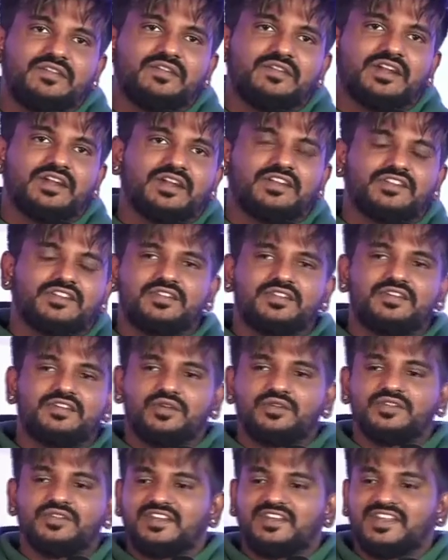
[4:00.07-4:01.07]
Venkatesh sir on
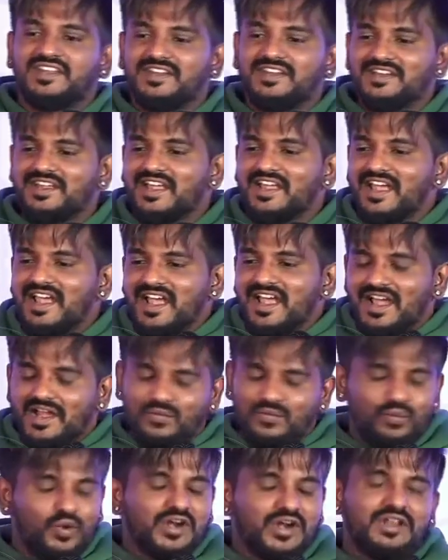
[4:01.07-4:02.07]
screen. And
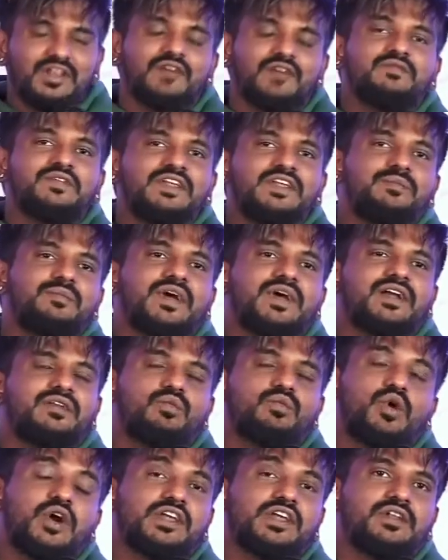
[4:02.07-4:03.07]
what a lovely man,
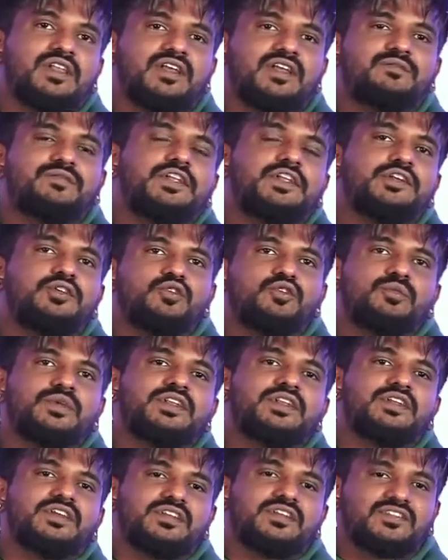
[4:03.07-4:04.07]
what a lovely human
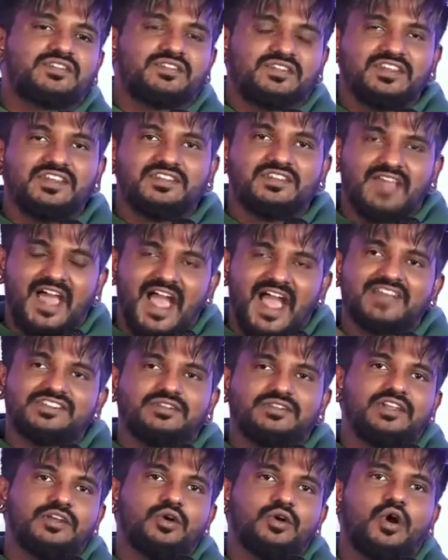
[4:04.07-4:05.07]
he is. He is
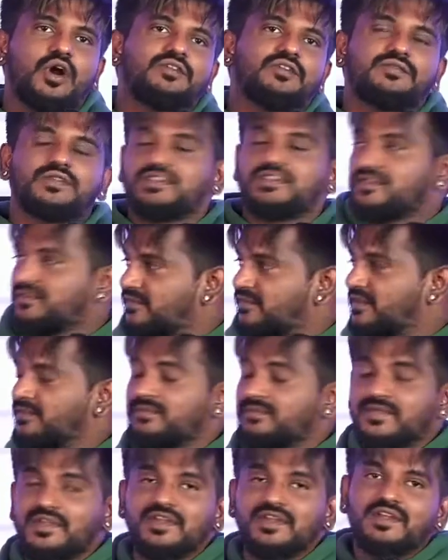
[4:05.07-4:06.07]
actually God for this film,
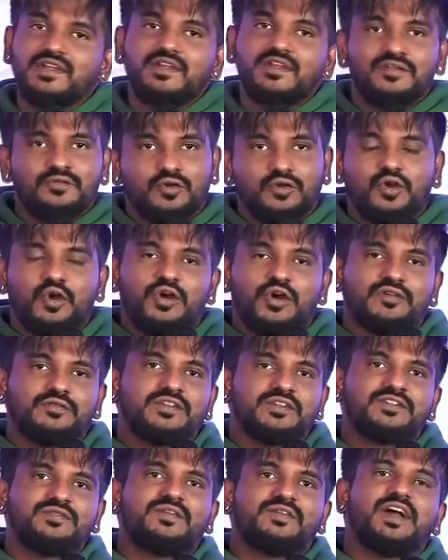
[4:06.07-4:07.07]
for a lot of
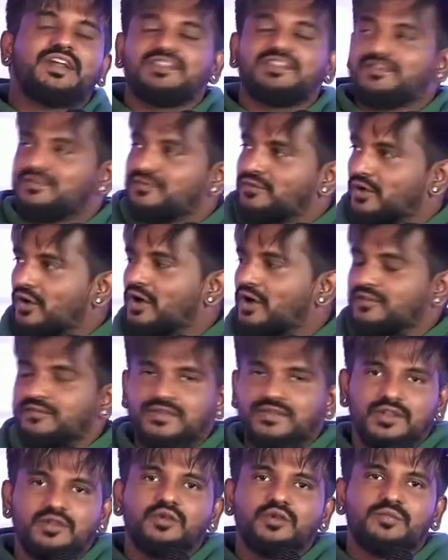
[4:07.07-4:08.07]
his fans, for a lot of
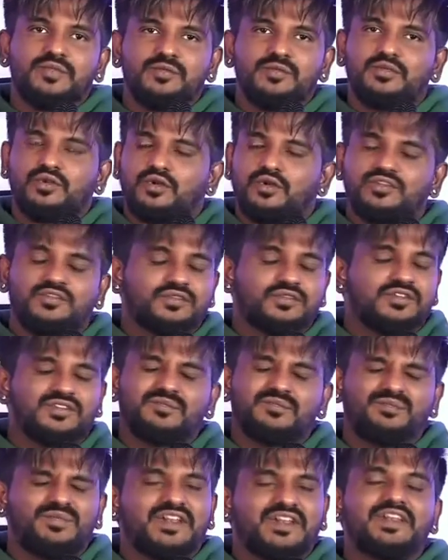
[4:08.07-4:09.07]
Telugu people also. He's
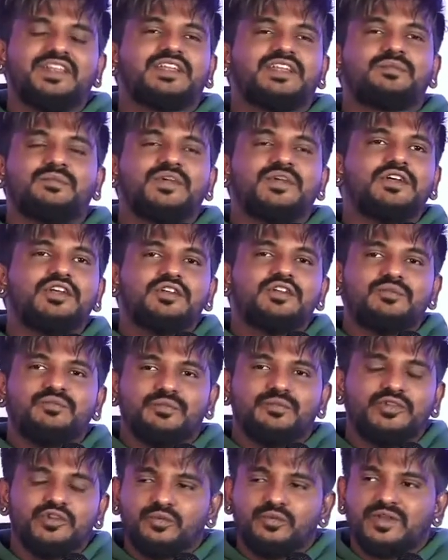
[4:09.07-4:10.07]
a brilliant
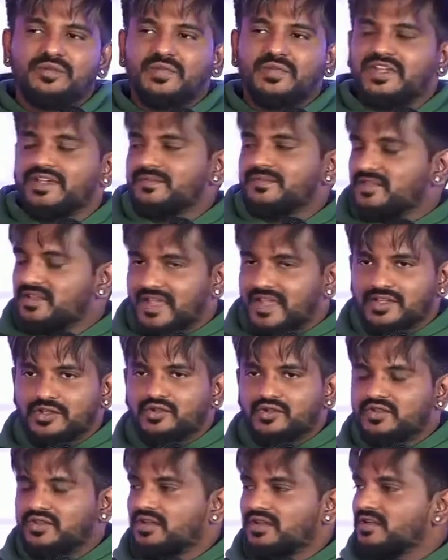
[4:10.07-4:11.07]
human being. Thank
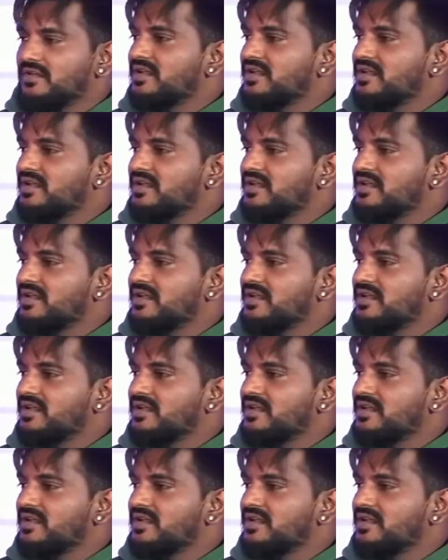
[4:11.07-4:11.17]
you, sir.